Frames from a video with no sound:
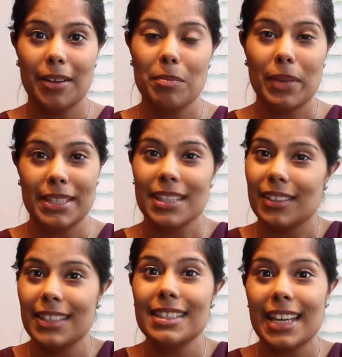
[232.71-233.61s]

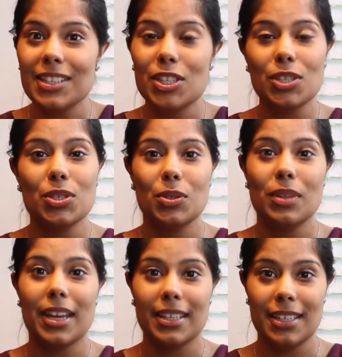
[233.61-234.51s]
basically dead tissue
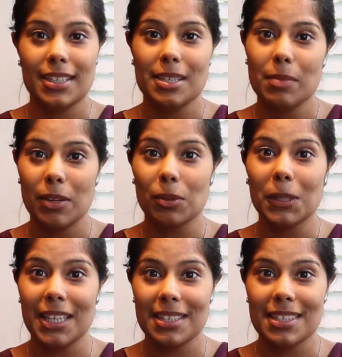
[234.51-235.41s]
that needs to be
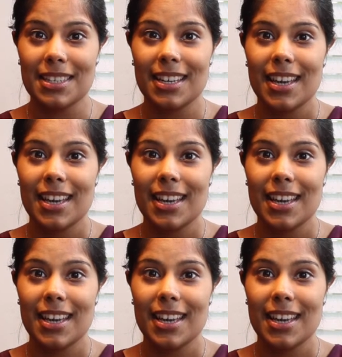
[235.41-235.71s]
released.